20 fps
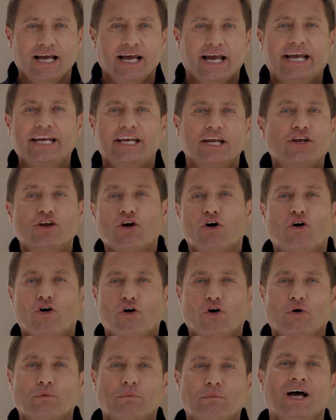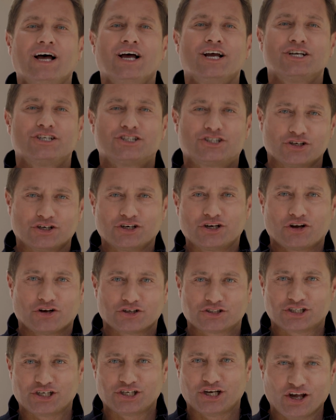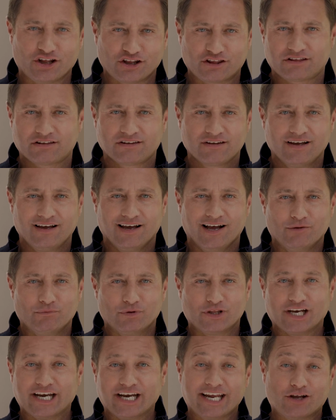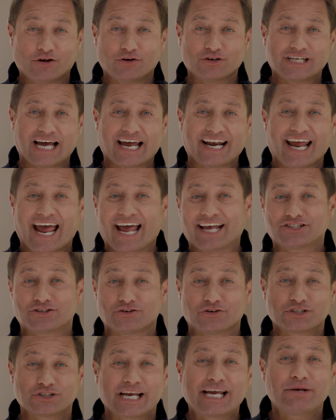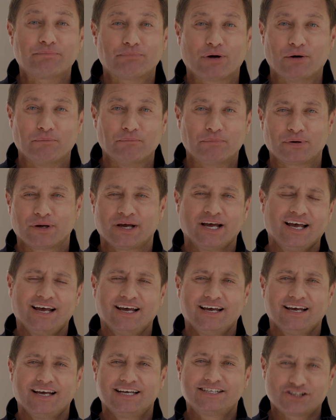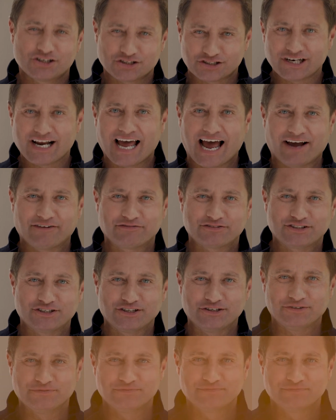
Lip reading: Heating your home shouldn't cost the earth, and with an Ecodan air source heat pump, it doesn't have to.